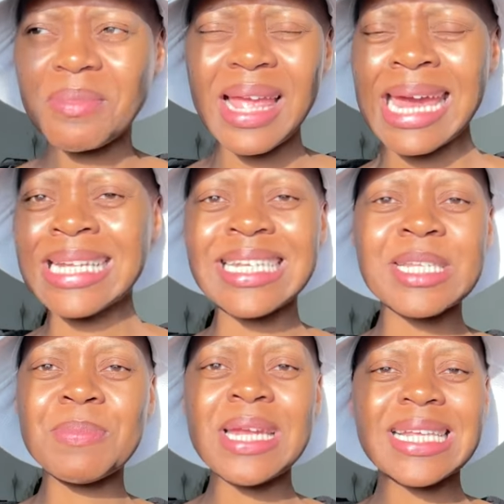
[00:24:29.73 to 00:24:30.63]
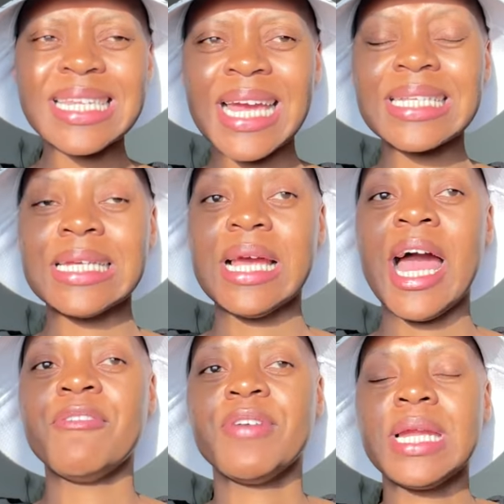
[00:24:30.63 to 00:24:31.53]
And it's just been exciting.
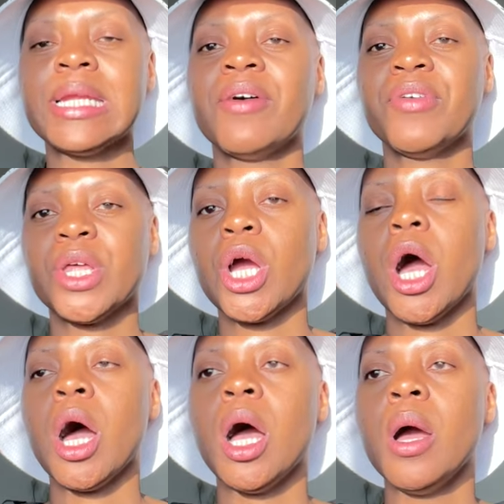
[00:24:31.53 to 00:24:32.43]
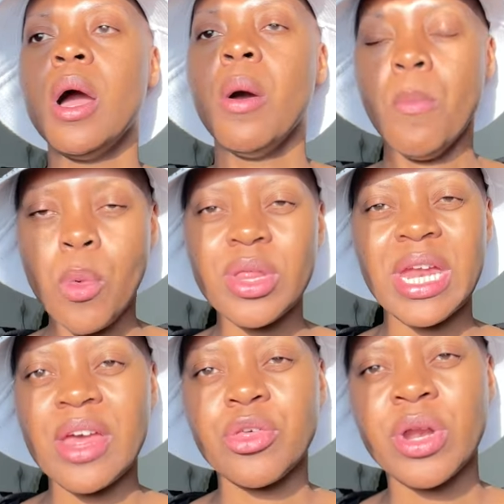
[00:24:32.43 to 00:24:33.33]
I fell in love with the car more than
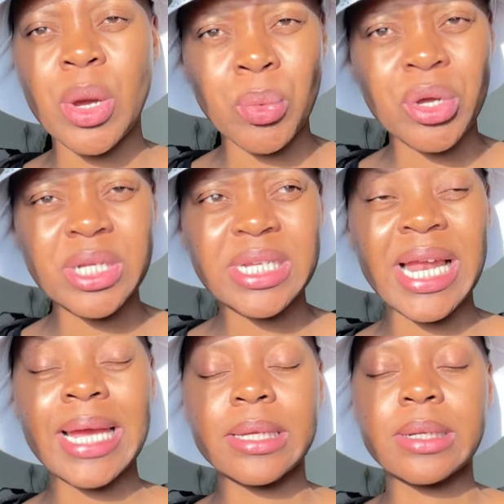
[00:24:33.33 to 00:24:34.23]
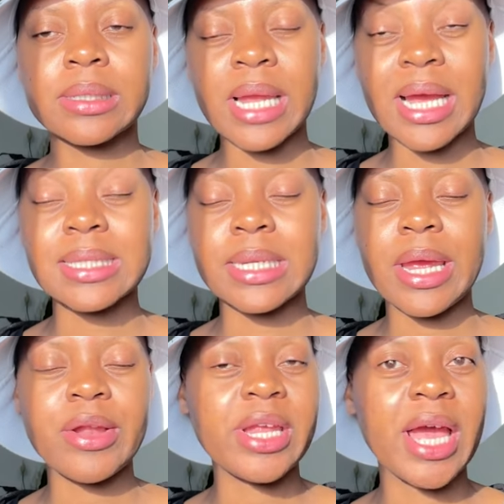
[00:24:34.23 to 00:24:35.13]
I thought I would. Like I said
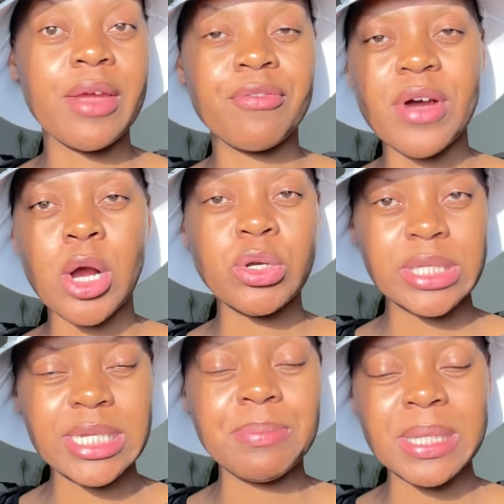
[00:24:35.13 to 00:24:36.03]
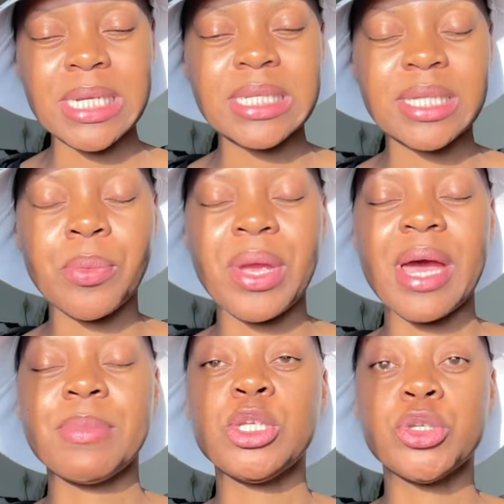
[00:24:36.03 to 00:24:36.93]
earlier, if I could sleep in it the way
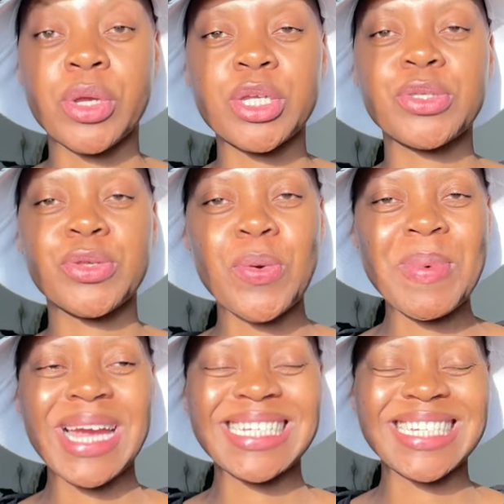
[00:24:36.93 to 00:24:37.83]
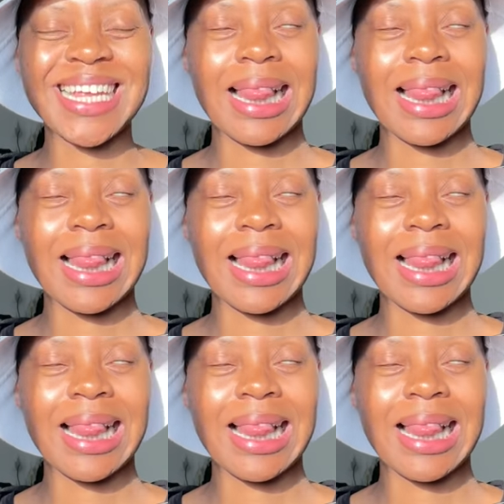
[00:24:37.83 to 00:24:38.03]
I'm enjoying it so much,